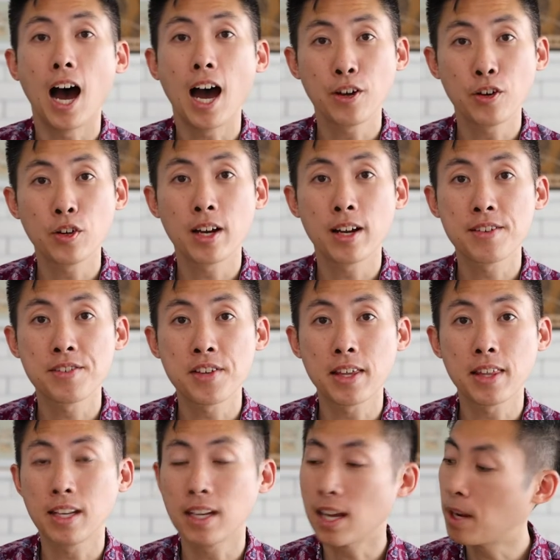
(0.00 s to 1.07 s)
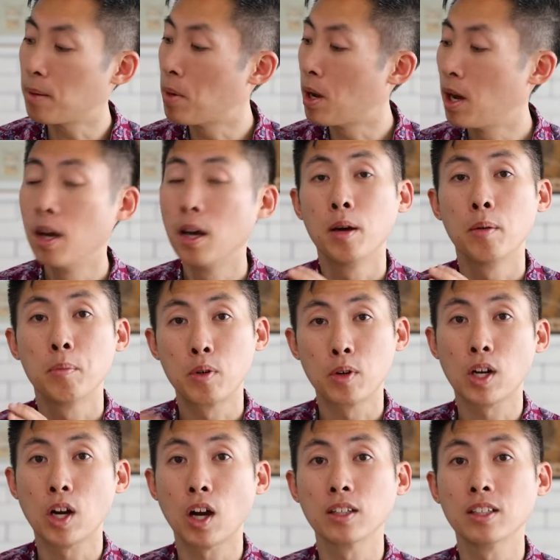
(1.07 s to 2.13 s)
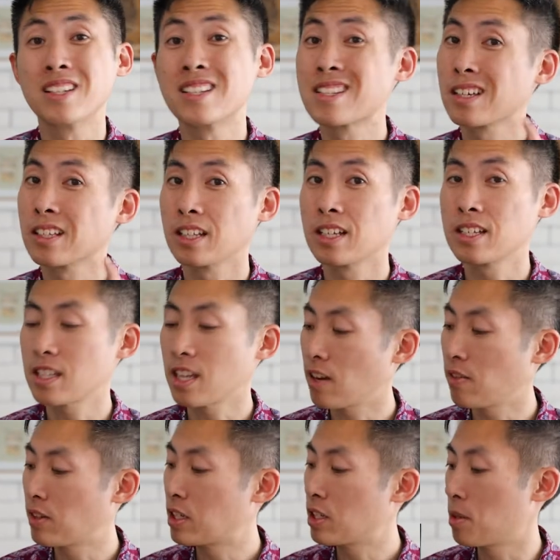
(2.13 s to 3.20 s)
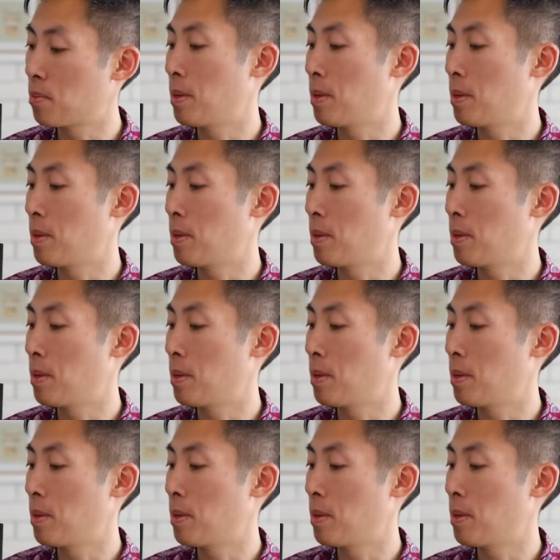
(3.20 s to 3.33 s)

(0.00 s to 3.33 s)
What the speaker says: I don't know how to say the name, but regardless, let's dive into the